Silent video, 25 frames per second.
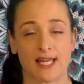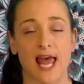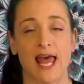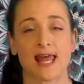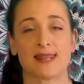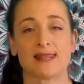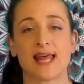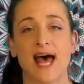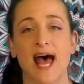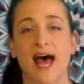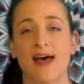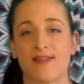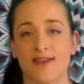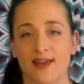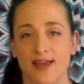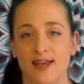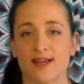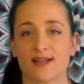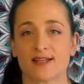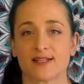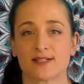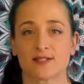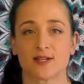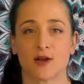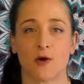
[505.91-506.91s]
and that
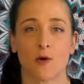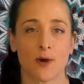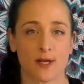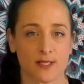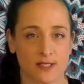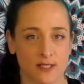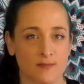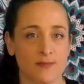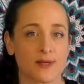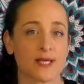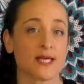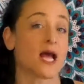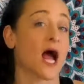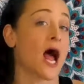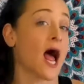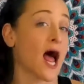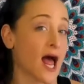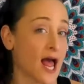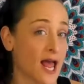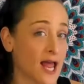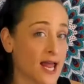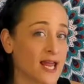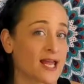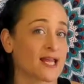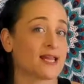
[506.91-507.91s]
is going to be
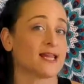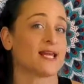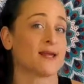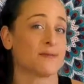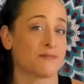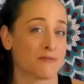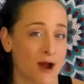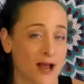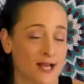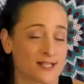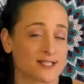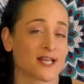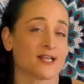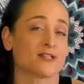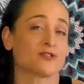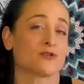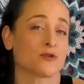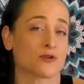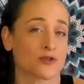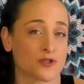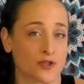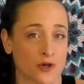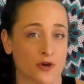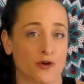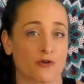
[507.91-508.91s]
highly processed or
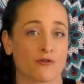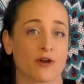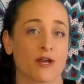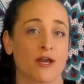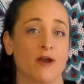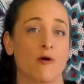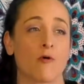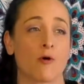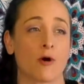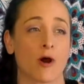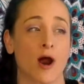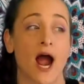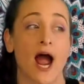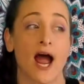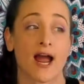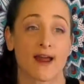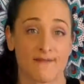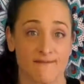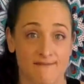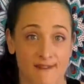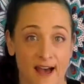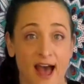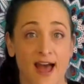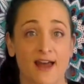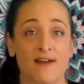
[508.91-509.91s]
sugary or
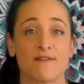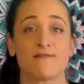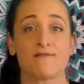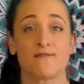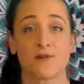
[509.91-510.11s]
high-fat